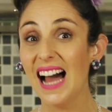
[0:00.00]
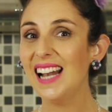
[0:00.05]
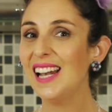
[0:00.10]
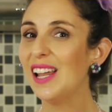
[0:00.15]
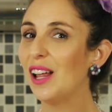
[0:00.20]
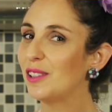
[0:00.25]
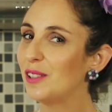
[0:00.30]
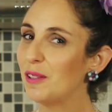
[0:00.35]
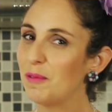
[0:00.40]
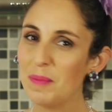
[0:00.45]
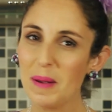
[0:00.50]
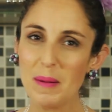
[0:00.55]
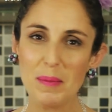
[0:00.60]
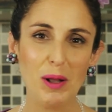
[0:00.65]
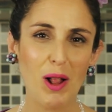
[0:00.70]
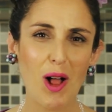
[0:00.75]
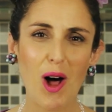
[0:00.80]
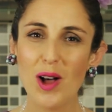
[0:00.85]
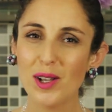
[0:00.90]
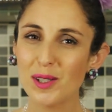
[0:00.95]
A lot of
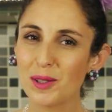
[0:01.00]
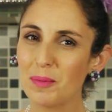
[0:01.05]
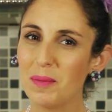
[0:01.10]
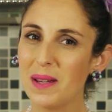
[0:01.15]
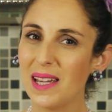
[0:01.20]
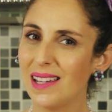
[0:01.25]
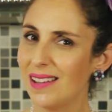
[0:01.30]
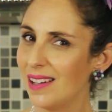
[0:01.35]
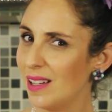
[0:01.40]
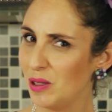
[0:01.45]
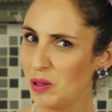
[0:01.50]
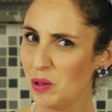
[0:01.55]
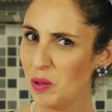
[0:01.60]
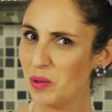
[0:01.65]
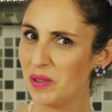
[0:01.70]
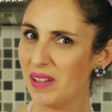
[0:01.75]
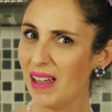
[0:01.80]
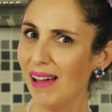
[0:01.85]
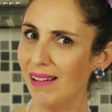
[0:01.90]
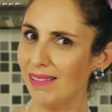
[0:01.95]
people ask me,
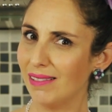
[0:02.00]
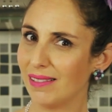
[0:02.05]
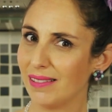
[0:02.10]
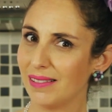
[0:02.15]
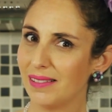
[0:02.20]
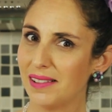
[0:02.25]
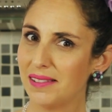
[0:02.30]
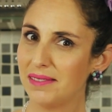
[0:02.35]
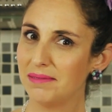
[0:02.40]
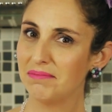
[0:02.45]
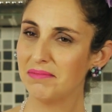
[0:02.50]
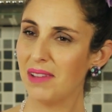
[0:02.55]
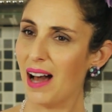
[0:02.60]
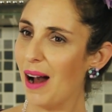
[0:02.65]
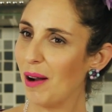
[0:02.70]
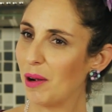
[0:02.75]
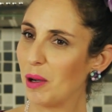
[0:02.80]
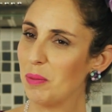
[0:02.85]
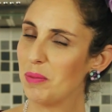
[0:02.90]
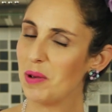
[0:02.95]
Suzelle,
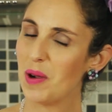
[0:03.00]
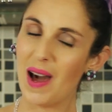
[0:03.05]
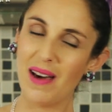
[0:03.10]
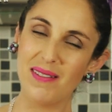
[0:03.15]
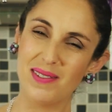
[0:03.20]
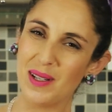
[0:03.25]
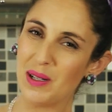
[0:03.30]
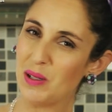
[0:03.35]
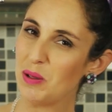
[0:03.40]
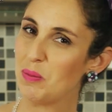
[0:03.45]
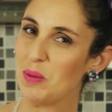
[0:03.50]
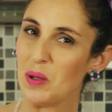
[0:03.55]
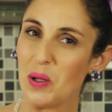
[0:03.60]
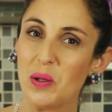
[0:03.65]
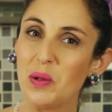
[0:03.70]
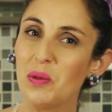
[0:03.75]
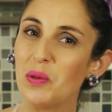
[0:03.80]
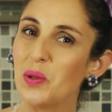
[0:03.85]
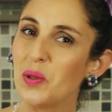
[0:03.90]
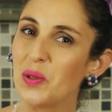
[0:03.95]
how come you have such
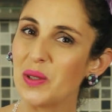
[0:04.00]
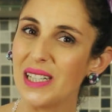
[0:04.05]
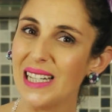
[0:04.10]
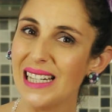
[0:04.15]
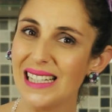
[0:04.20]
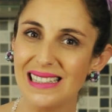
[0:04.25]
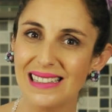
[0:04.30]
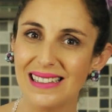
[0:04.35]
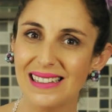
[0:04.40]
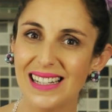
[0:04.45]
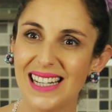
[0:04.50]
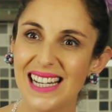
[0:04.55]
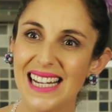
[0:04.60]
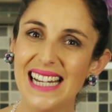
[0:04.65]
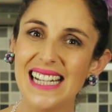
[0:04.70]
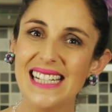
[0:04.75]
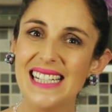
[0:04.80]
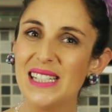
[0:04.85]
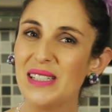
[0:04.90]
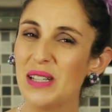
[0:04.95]
beautiful skin?
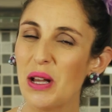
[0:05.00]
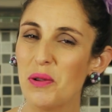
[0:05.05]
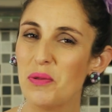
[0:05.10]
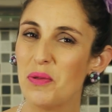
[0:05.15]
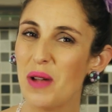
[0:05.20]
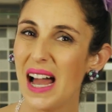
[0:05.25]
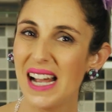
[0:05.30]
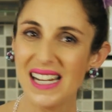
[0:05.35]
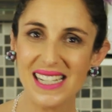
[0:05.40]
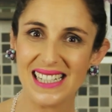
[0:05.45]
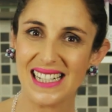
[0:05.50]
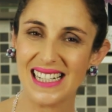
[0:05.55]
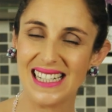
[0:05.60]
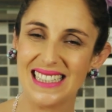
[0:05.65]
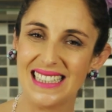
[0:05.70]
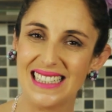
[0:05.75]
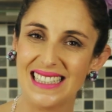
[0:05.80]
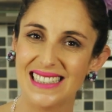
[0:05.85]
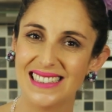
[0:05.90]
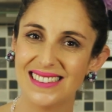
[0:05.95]
It is so
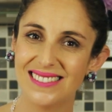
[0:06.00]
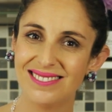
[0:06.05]
radiant.